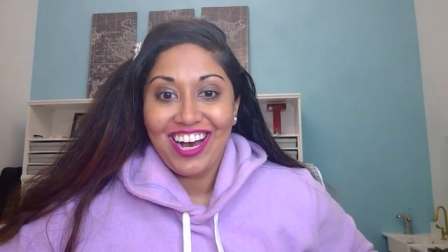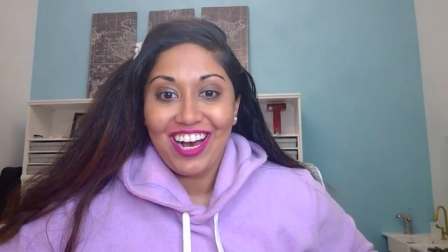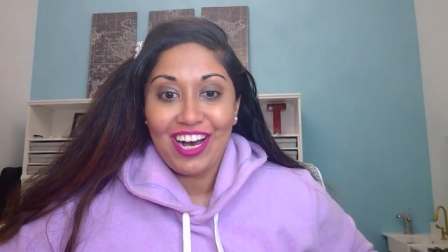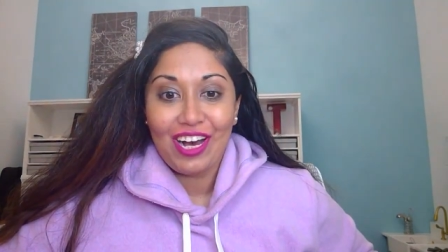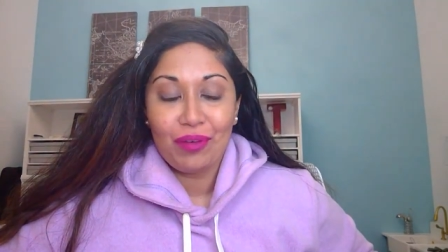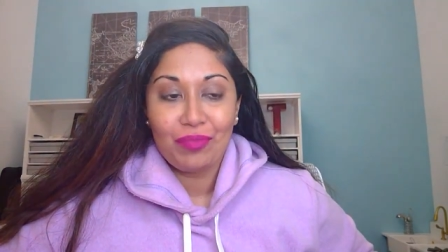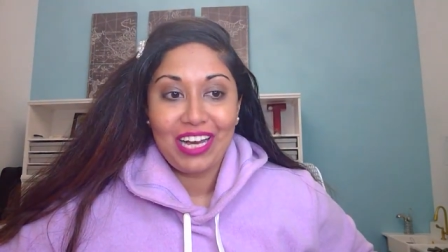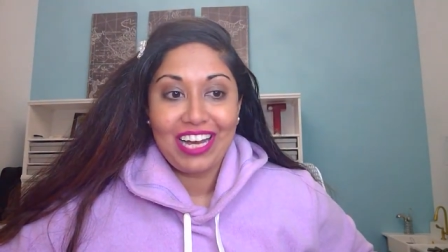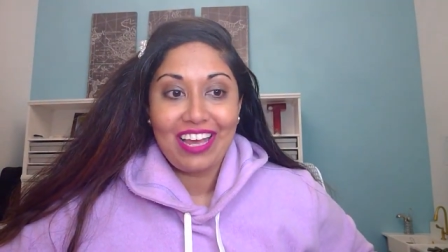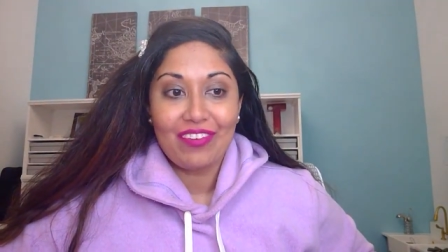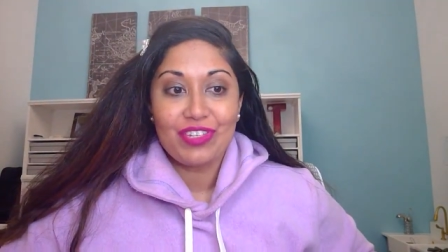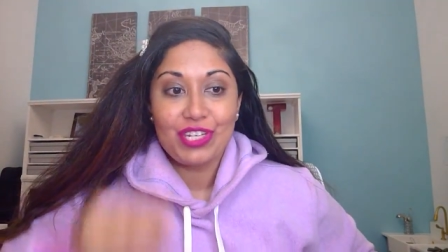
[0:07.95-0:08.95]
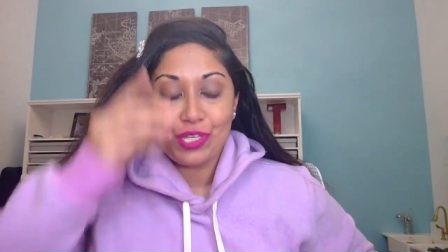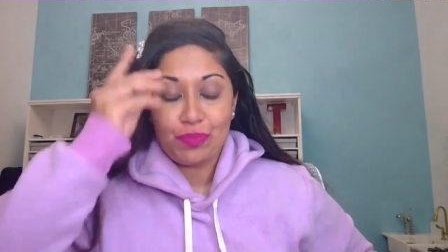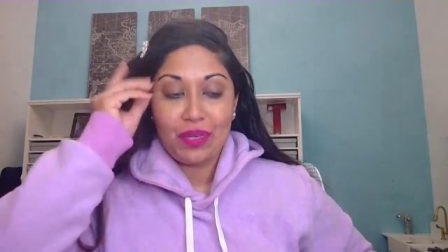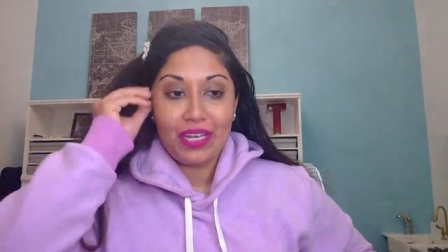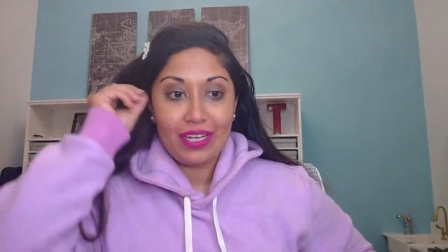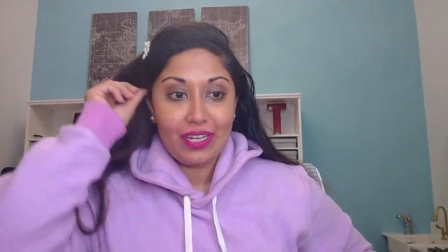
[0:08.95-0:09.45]
Um, I have just
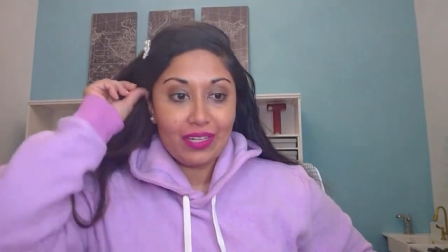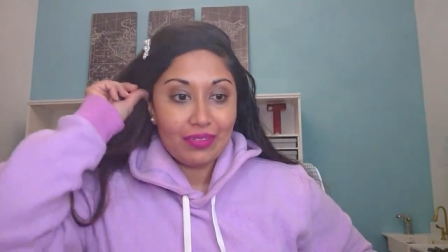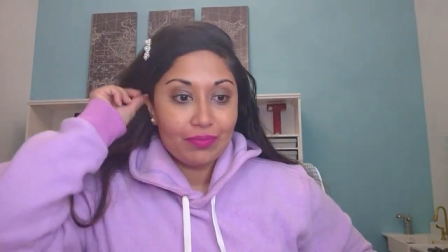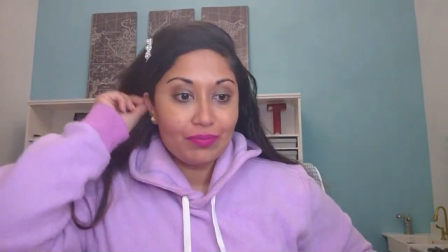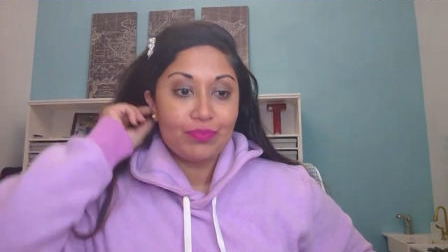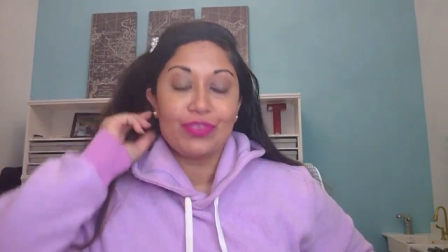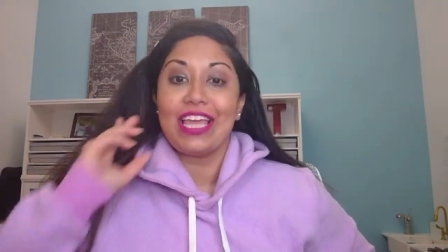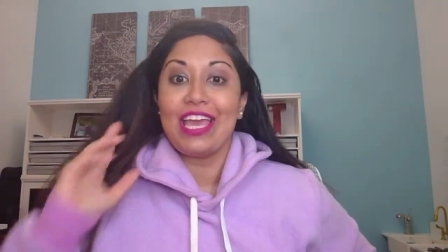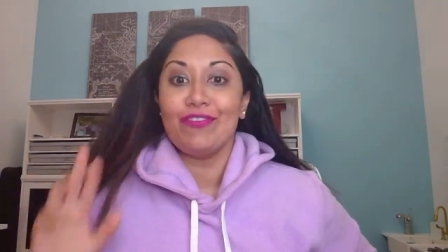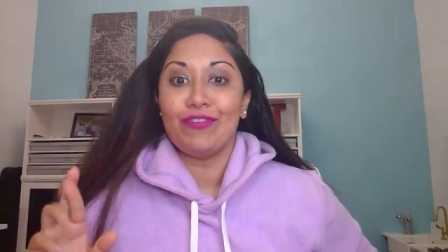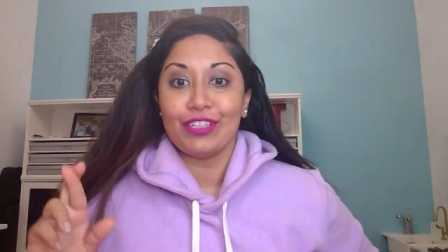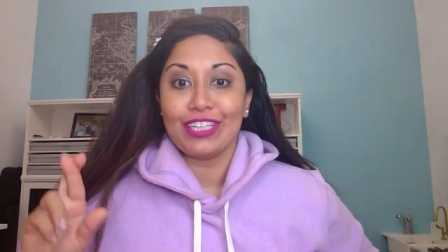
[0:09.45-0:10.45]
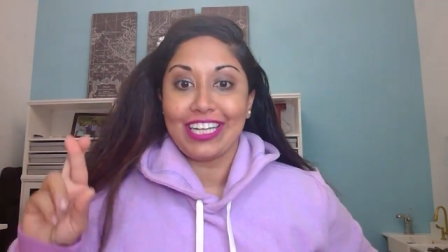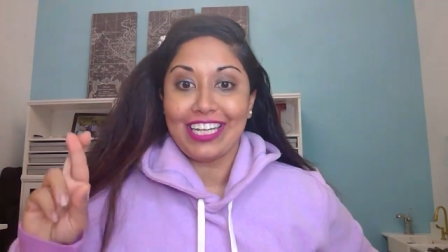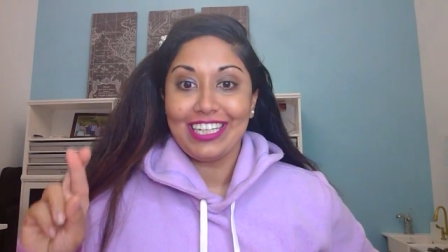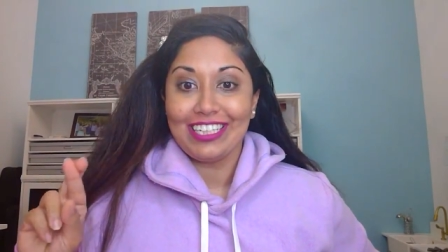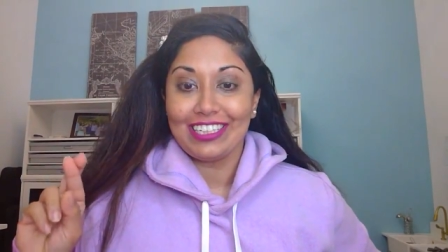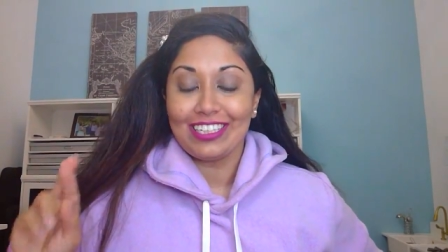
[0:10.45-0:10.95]
been,
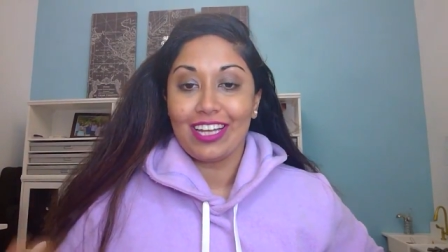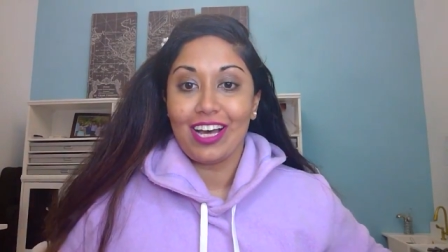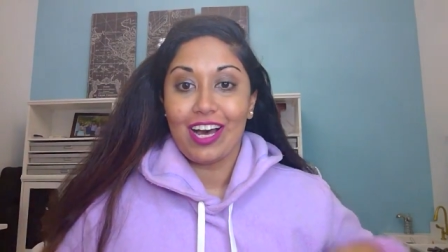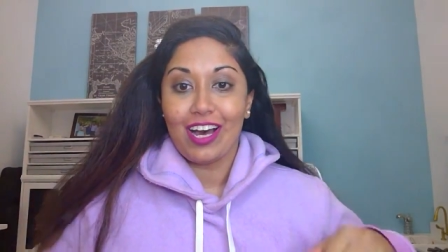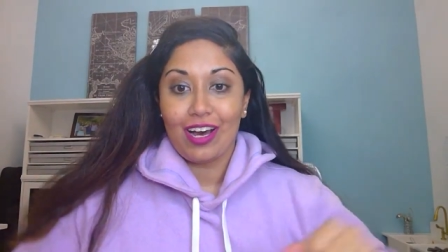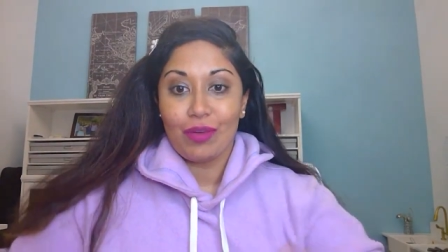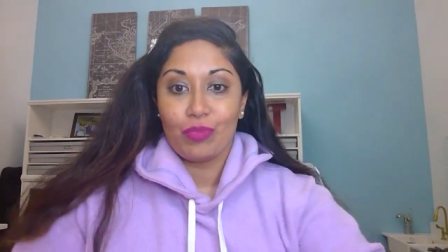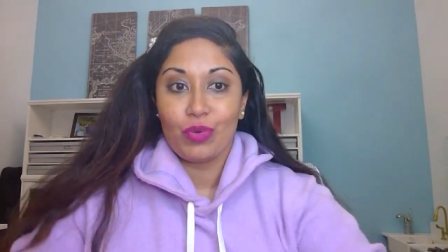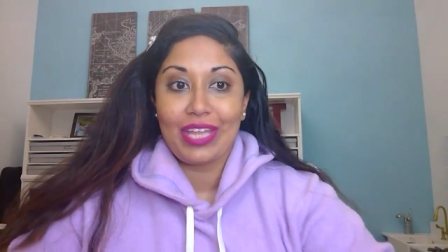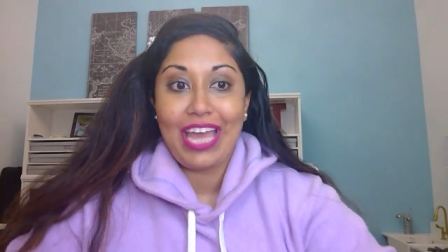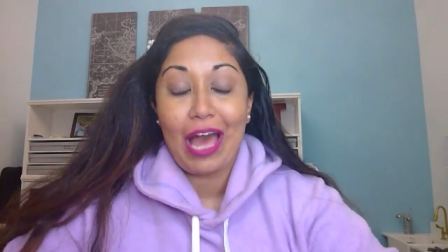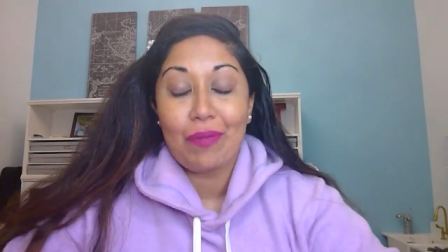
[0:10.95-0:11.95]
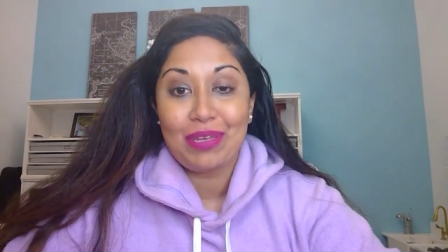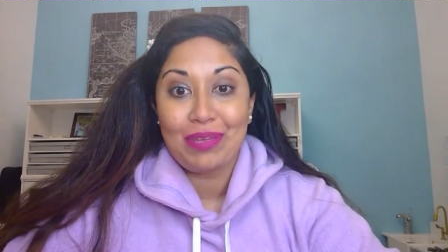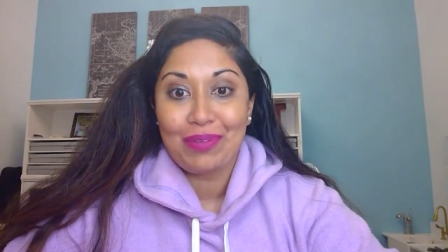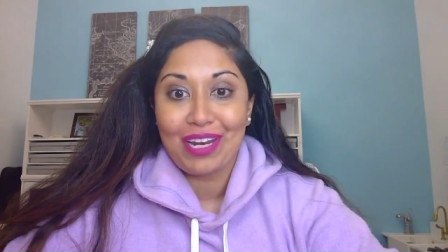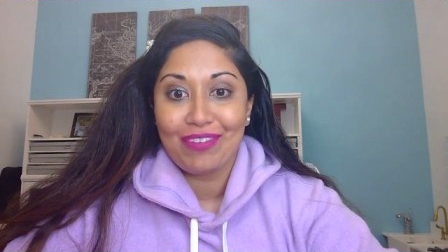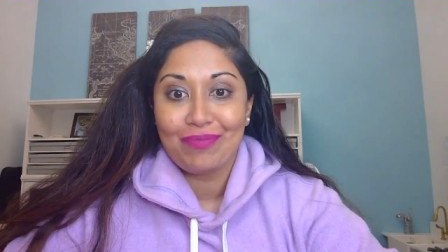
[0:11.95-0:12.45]
thankfully, uh, I'm really happy,
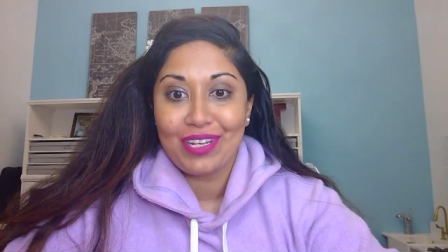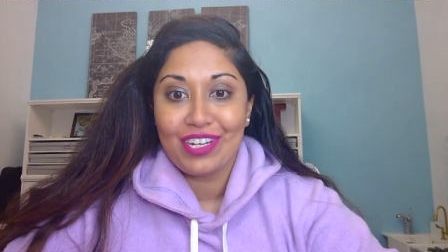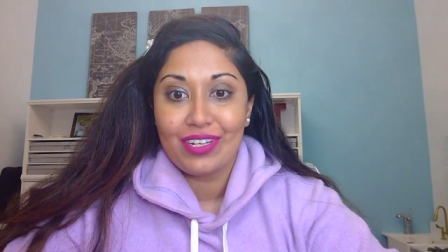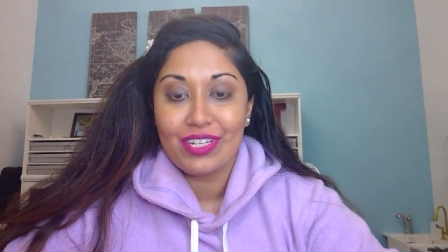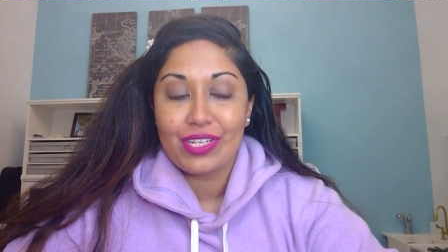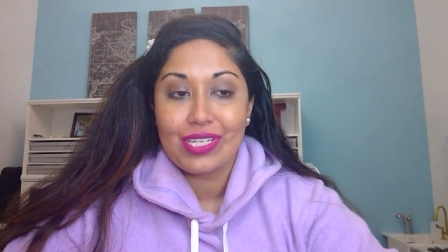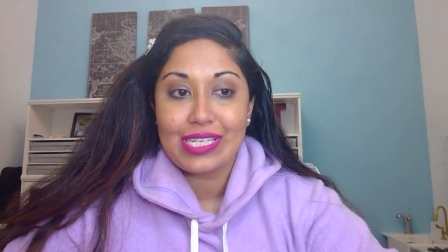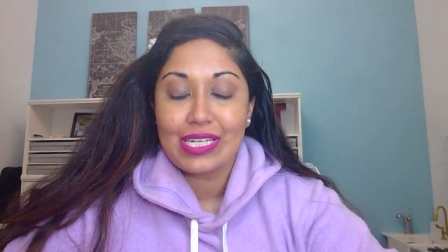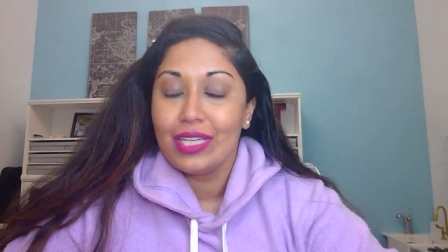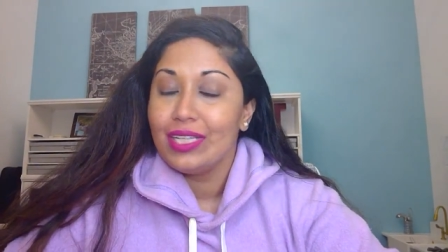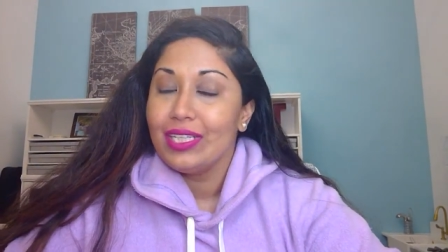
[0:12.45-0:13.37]
but I've been just